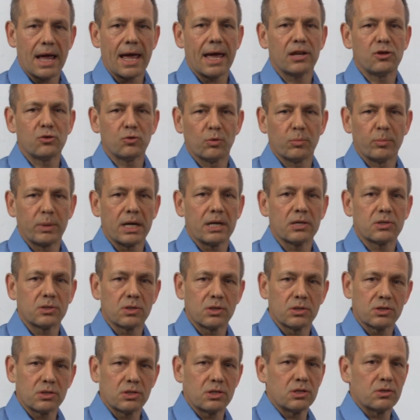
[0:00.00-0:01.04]
an annual
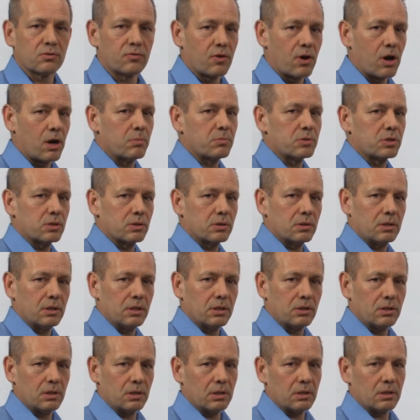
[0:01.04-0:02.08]
basis, these farms
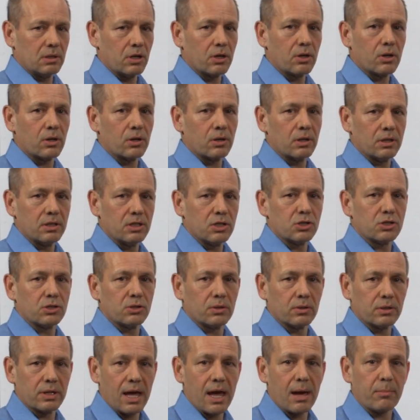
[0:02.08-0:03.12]
in, incur
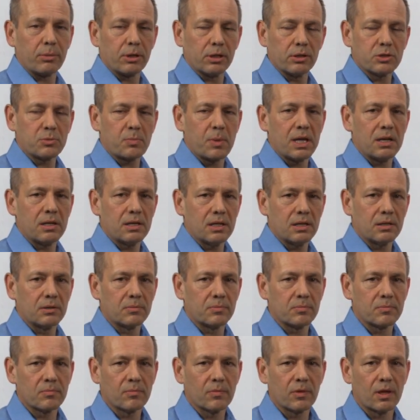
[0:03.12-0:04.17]
additional capital spending.
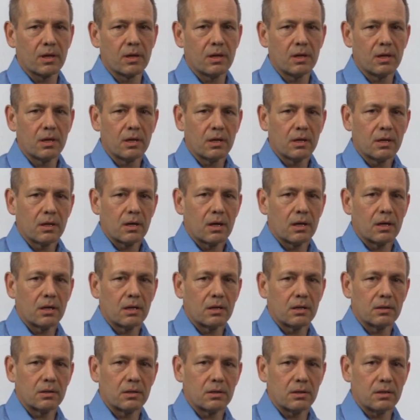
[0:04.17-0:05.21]

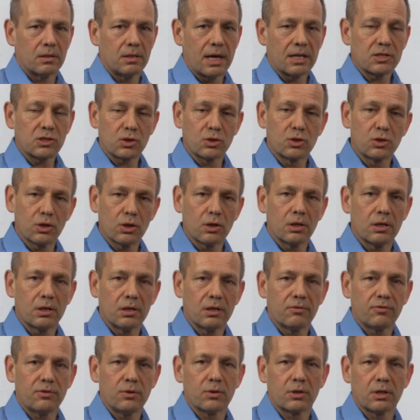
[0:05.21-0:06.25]
Uh, that's
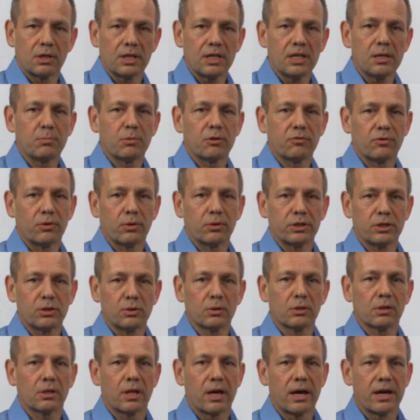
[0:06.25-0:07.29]
good if you can keep it fully
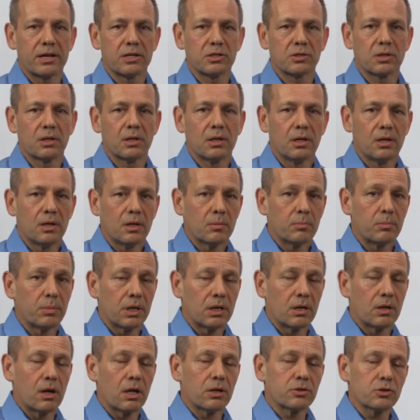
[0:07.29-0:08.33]
utilized,
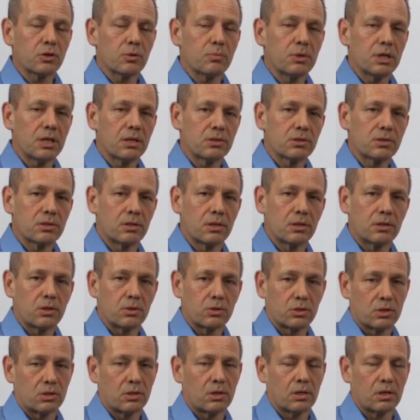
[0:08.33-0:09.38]
but it also means that
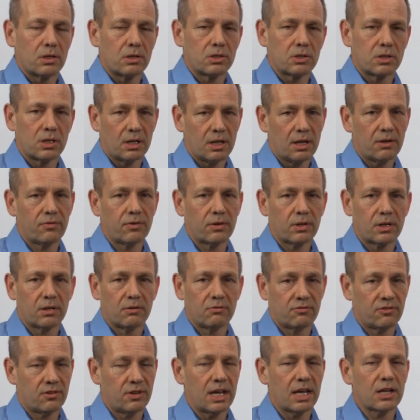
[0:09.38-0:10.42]
there's a, a
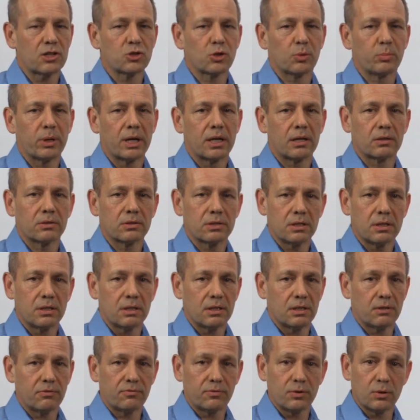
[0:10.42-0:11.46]
significant financial
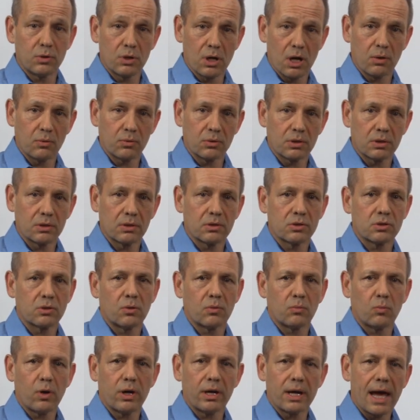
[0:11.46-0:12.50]
penalty if you don't.
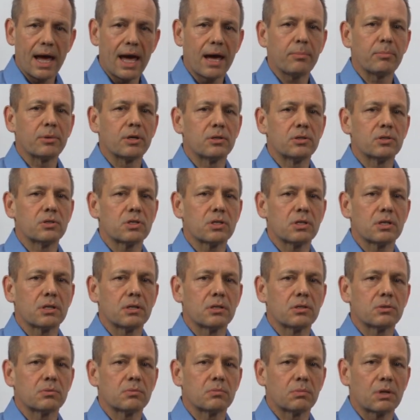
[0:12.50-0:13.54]
So what happens
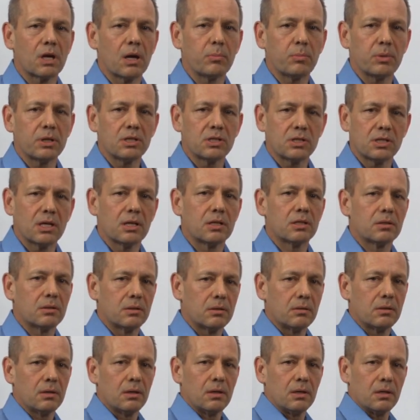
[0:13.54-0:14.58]
is companies tend
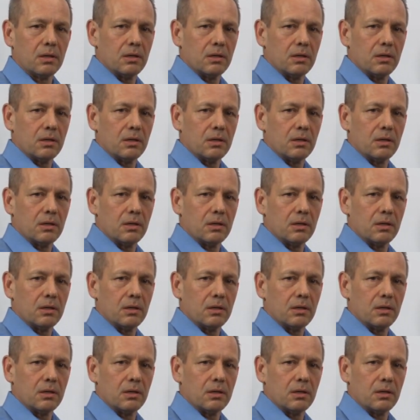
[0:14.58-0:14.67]
to,